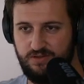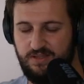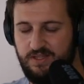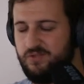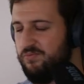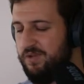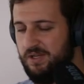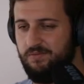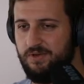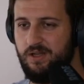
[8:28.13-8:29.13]
It's
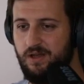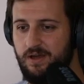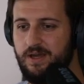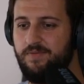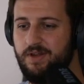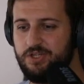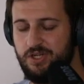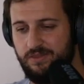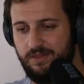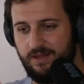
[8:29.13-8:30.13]
really, really high. I've
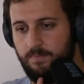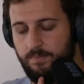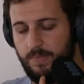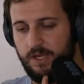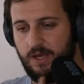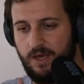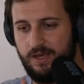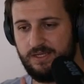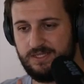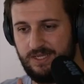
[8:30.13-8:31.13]
actually think my
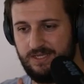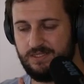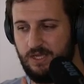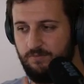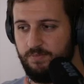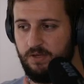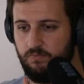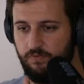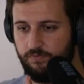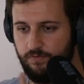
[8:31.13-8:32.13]
highest hits have been
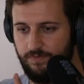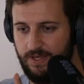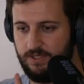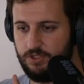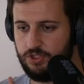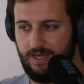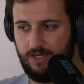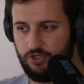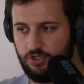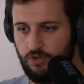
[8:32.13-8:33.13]
with Revenge
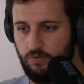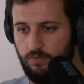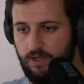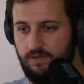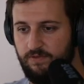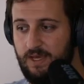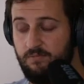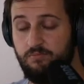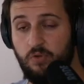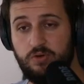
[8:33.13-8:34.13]
and Shockwave,
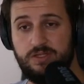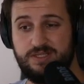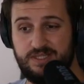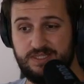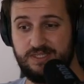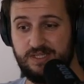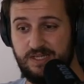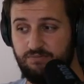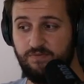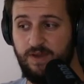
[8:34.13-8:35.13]
and more
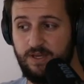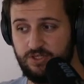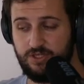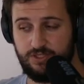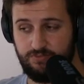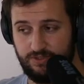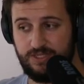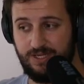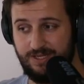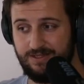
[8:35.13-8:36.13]
consistently Revenge does
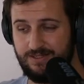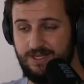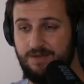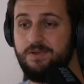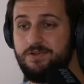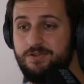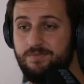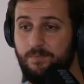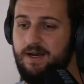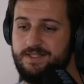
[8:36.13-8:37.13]
ridiculous damage.
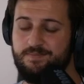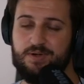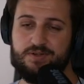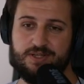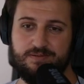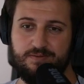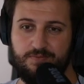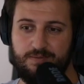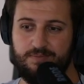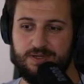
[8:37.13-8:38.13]
I suppose that
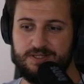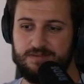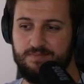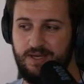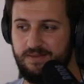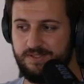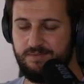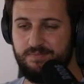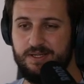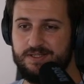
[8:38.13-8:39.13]
when Blizzard made this
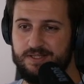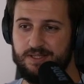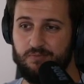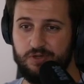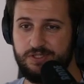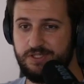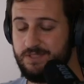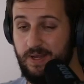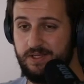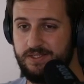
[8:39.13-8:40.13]
ability, they weren't
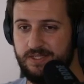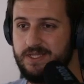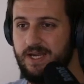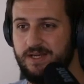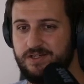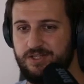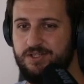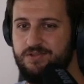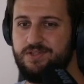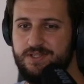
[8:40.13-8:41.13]
expecting tanks to
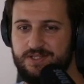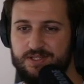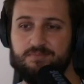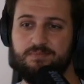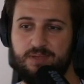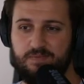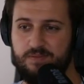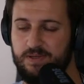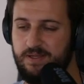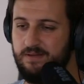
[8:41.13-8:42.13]
use this in
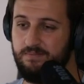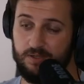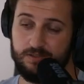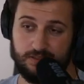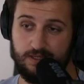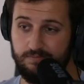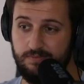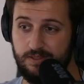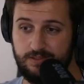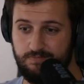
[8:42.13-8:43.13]
PvP, but yeah,
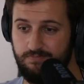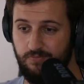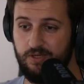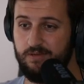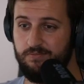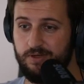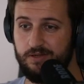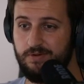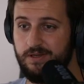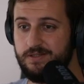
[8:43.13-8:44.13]
it's really, really
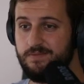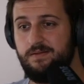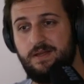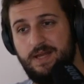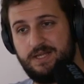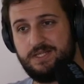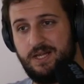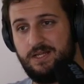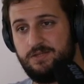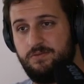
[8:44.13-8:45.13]
great. The next
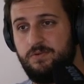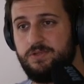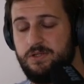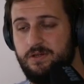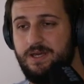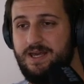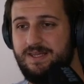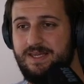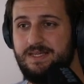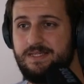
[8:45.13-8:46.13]
talent we want to look
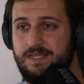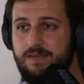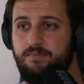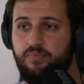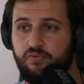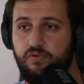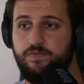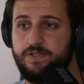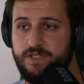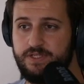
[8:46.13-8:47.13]
at is
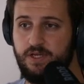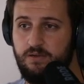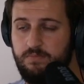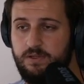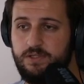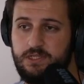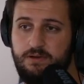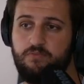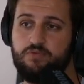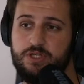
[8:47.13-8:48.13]
Improved Disarm. So
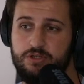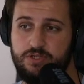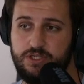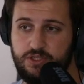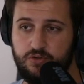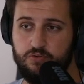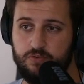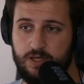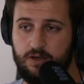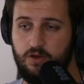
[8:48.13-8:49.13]
it reduces the
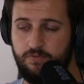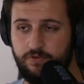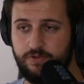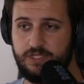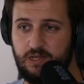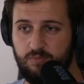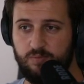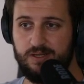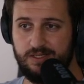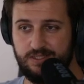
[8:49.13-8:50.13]
cooldown of your disarm
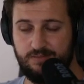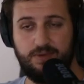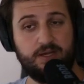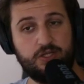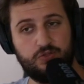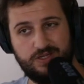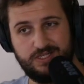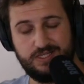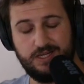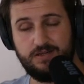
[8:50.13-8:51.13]
ability by
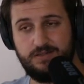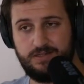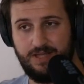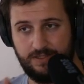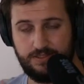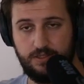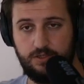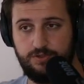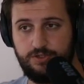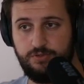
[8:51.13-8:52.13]
20 seconds. That's
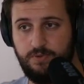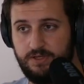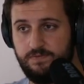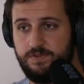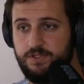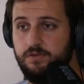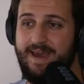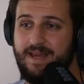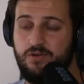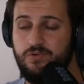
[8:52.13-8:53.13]
2 out of 2,
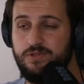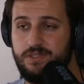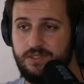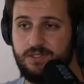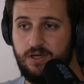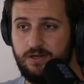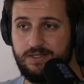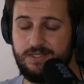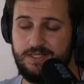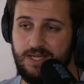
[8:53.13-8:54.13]
and causes the
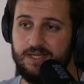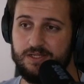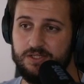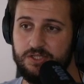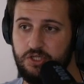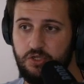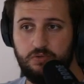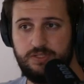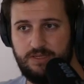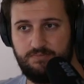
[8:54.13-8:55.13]
target to take an additional
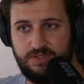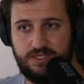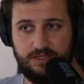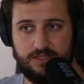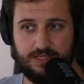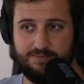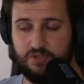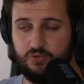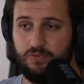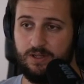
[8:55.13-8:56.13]
10%
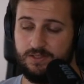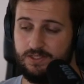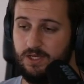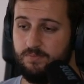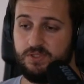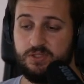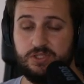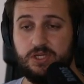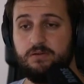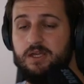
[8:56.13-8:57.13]
damage while disarmed.
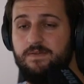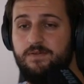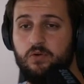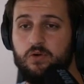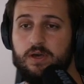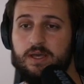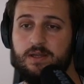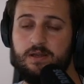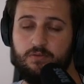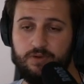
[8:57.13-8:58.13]
So if you're in
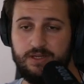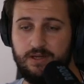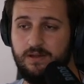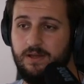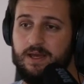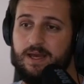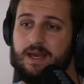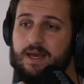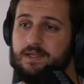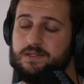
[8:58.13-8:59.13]
an arena
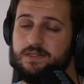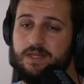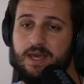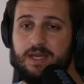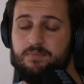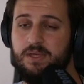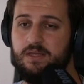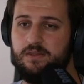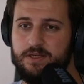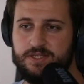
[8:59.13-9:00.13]
and the enemy
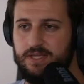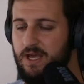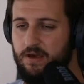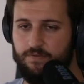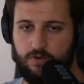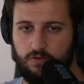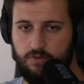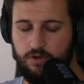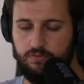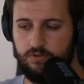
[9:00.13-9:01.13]
doesn't have a
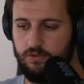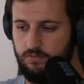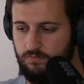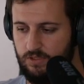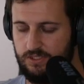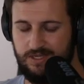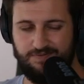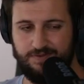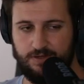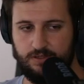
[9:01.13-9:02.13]
rogue, a
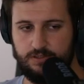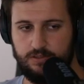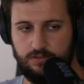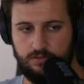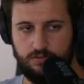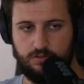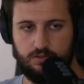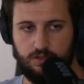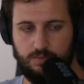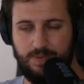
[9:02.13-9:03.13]
death knight,
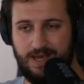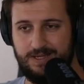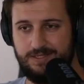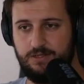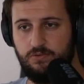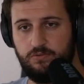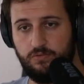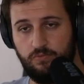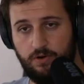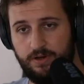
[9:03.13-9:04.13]
a paladin, or a
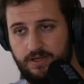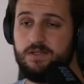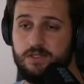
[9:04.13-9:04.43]
warrior, so